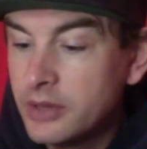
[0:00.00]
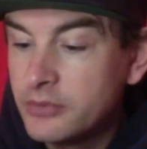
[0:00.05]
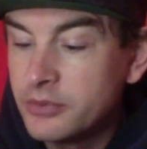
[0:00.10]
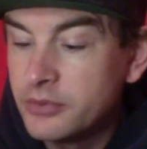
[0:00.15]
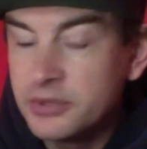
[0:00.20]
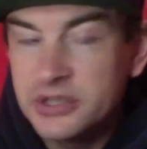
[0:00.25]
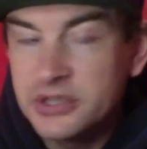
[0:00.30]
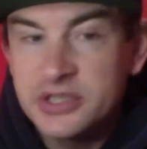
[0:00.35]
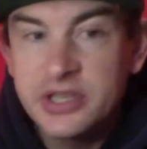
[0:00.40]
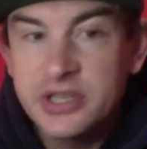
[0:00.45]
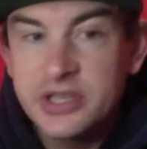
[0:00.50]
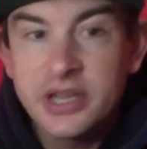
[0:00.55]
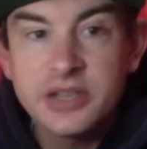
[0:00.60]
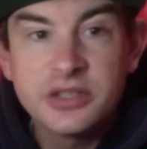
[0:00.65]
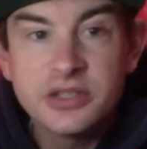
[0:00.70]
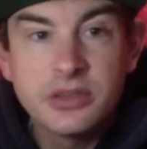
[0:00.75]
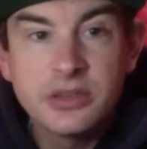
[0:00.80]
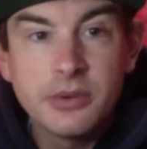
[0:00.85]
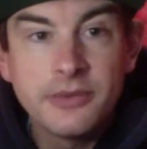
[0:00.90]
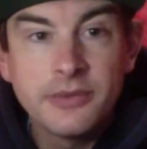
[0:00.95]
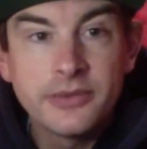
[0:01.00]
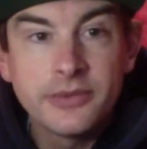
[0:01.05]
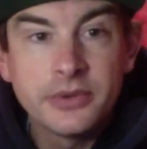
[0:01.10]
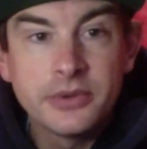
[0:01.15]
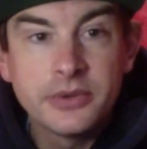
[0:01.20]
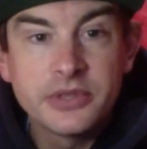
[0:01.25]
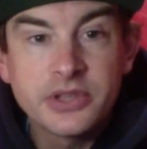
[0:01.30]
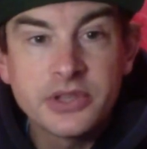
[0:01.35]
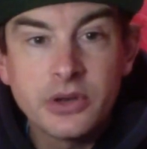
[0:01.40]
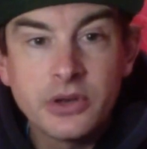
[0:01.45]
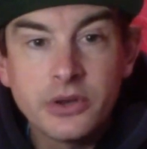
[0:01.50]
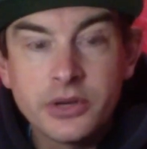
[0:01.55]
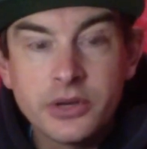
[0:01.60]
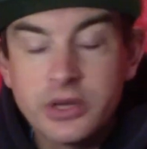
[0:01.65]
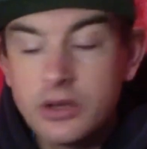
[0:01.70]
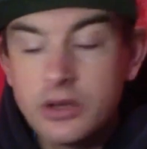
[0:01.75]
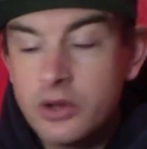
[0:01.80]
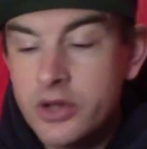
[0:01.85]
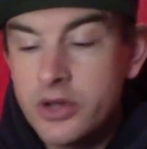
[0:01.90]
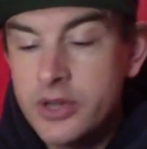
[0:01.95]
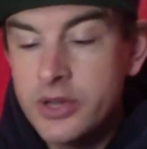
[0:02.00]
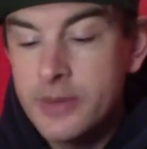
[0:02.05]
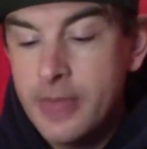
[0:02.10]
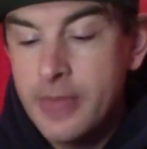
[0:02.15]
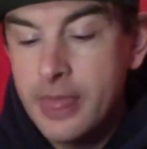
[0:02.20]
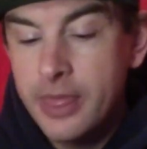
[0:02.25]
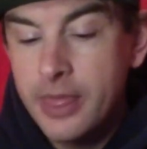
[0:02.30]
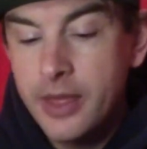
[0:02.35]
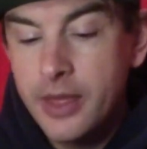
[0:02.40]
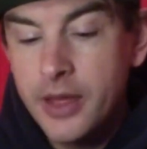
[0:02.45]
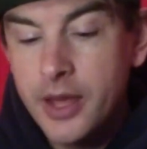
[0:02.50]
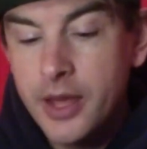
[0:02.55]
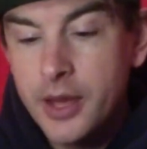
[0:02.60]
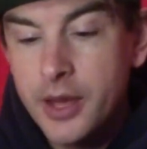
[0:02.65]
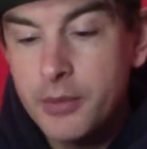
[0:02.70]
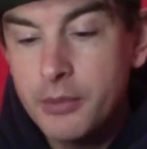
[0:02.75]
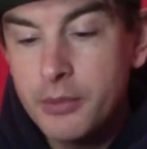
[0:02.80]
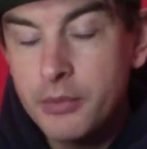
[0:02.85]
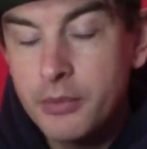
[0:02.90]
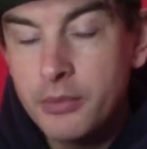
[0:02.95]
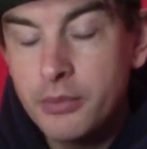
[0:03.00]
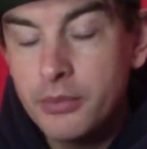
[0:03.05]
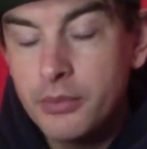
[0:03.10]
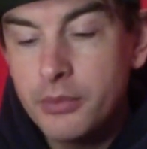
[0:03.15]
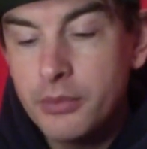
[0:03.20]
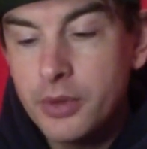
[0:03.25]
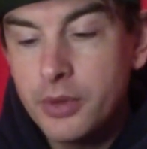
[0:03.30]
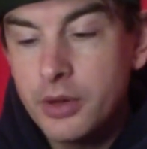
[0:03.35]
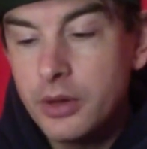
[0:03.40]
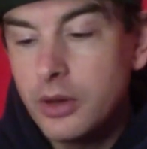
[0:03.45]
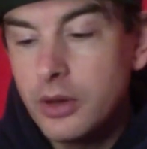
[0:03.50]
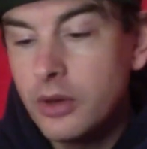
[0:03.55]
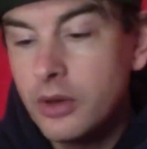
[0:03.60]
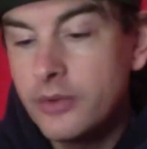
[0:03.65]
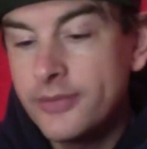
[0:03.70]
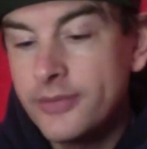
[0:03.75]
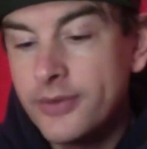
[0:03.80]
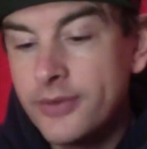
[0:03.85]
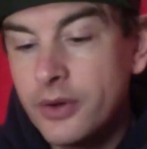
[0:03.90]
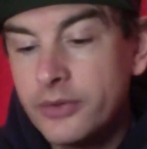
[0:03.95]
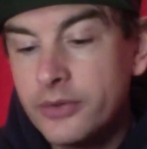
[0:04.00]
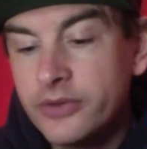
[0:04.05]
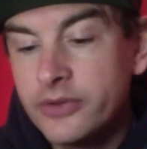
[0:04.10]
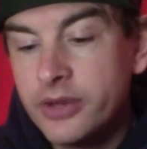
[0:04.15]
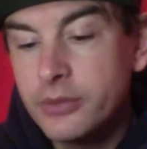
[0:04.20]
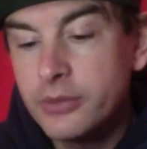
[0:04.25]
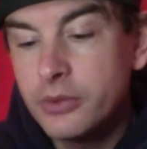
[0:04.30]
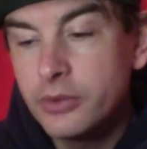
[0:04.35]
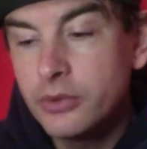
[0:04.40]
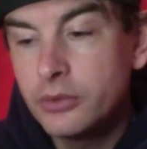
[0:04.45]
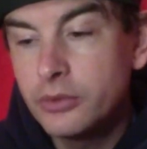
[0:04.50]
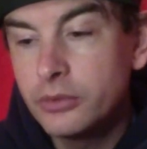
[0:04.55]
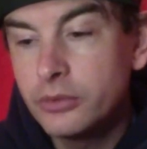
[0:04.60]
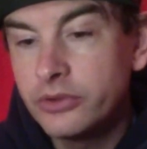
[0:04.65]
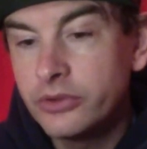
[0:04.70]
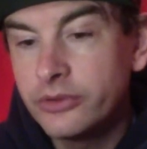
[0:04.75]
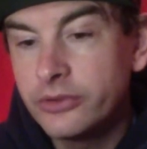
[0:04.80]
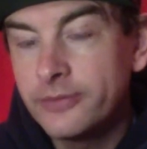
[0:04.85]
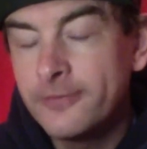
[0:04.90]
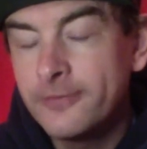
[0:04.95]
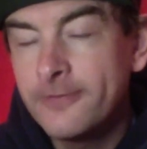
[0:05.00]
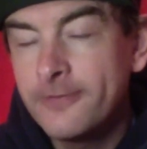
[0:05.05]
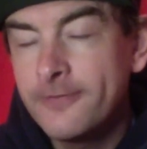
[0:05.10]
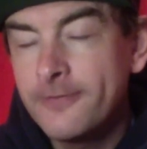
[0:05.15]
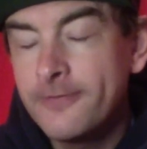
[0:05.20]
probably a skate shoe influenced kind of guy. A lot of the 510 models,